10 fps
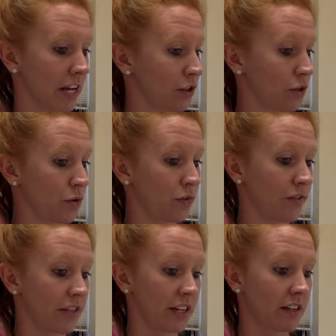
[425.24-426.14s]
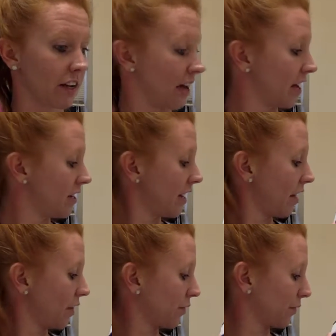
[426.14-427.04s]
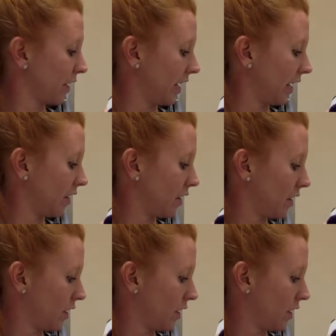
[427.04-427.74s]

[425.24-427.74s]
at 2:15 and it ended at 3.